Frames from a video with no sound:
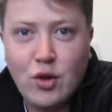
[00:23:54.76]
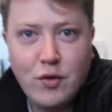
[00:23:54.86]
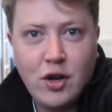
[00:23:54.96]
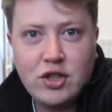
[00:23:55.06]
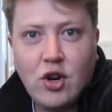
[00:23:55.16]
So the
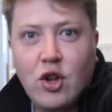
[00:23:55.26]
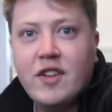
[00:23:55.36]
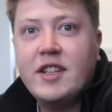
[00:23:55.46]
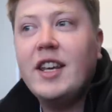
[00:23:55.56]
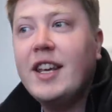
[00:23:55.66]
footage I got of a
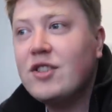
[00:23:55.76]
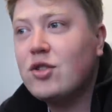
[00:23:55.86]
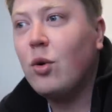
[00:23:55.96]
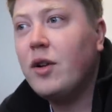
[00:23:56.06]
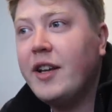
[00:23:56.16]
D
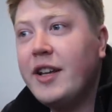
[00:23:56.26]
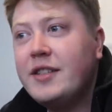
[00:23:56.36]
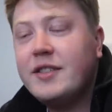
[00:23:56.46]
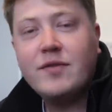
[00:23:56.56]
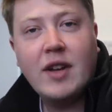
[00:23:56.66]
installing
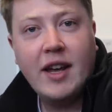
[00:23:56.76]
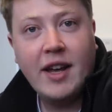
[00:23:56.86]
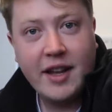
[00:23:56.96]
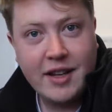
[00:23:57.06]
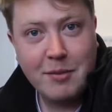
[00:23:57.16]
it,
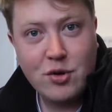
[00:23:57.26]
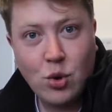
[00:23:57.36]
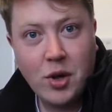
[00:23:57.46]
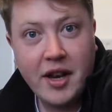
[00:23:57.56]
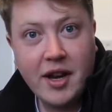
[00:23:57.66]
Demi will show
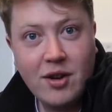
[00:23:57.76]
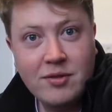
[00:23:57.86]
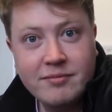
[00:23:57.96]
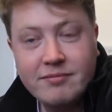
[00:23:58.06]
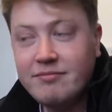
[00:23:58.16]
you that now.
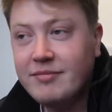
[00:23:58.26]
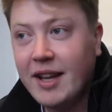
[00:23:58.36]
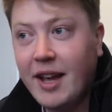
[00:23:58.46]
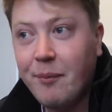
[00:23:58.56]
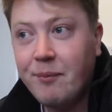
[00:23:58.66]

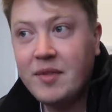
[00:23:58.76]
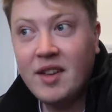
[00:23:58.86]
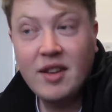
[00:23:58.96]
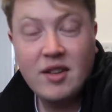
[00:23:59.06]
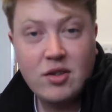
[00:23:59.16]

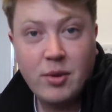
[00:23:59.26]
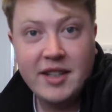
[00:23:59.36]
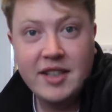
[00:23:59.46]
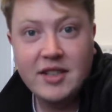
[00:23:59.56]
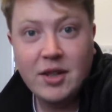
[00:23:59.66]
It's quite
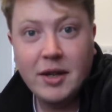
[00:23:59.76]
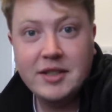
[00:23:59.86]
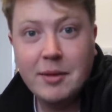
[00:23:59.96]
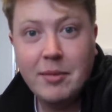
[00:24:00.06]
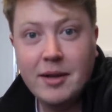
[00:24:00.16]
easy and quite
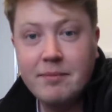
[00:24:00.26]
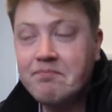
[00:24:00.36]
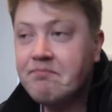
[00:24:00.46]
simple.